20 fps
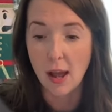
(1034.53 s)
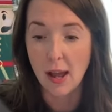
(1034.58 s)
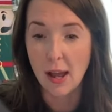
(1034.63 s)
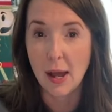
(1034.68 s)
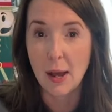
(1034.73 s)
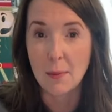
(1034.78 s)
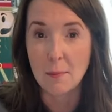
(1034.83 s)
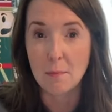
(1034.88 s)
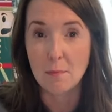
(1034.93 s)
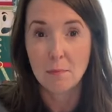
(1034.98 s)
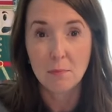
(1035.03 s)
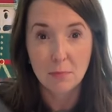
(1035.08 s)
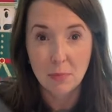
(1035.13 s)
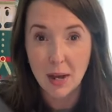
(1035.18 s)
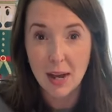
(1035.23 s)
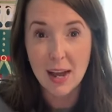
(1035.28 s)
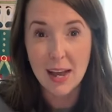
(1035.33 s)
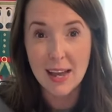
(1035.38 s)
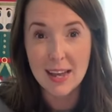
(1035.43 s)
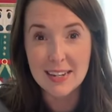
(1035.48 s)

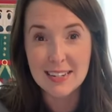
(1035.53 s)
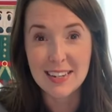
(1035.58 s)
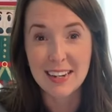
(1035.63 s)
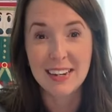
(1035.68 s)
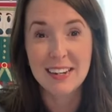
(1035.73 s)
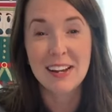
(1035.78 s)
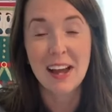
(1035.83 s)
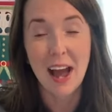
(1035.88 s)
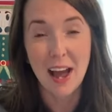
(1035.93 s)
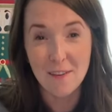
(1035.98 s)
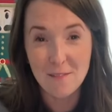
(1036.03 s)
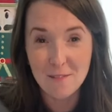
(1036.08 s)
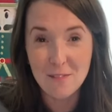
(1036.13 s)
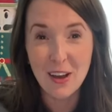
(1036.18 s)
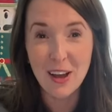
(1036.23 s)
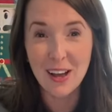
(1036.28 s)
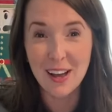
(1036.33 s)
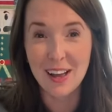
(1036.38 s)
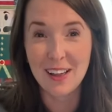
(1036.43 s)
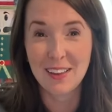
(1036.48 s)
But I
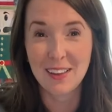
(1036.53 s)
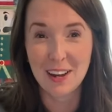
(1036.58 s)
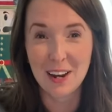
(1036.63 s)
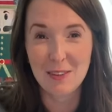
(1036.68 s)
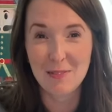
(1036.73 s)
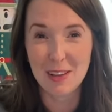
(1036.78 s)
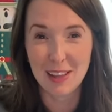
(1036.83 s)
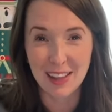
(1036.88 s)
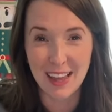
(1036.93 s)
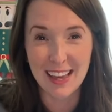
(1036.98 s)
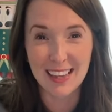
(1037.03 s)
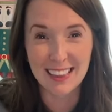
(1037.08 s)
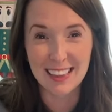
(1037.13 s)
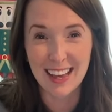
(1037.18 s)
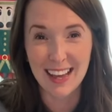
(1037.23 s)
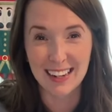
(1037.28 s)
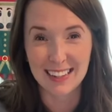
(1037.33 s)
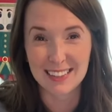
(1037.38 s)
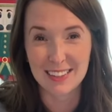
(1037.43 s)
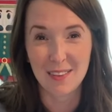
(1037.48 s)
felt a little bit like
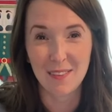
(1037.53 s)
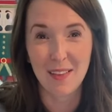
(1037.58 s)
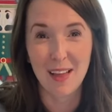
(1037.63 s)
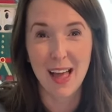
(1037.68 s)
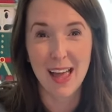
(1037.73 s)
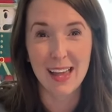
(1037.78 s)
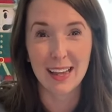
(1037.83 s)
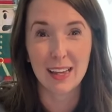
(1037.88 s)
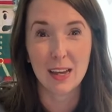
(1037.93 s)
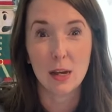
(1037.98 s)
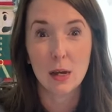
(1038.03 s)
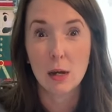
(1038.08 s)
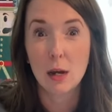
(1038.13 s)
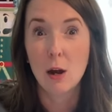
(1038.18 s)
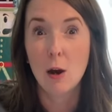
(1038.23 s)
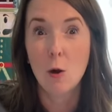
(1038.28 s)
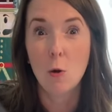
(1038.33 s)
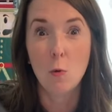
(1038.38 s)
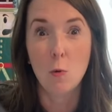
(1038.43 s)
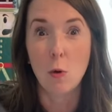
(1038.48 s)
that because I'm like,
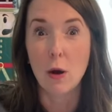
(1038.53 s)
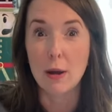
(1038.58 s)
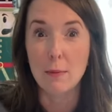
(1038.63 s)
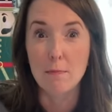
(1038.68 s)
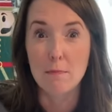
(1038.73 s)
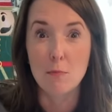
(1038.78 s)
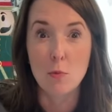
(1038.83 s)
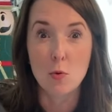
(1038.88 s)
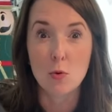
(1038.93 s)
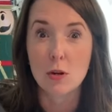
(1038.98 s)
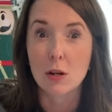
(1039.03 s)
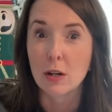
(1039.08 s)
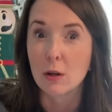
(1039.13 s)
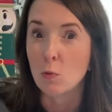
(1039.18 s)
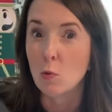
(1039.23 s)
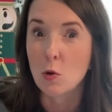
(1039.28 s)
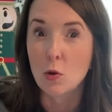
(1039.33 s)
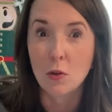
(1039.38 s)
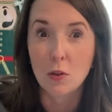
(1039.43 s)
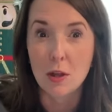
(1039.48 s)
what
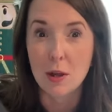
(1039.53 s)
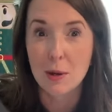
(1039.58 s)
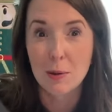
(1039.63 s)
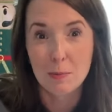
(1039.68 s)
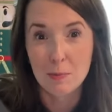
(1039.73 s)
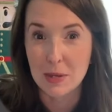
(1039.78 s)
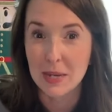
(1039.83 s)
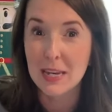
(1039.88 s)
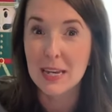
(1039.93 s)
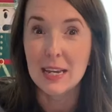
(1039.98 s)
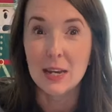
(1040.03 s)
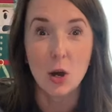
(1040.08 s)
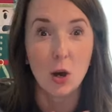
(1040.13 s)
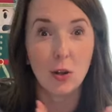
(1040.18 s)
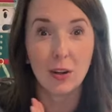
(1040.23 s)
more will there be?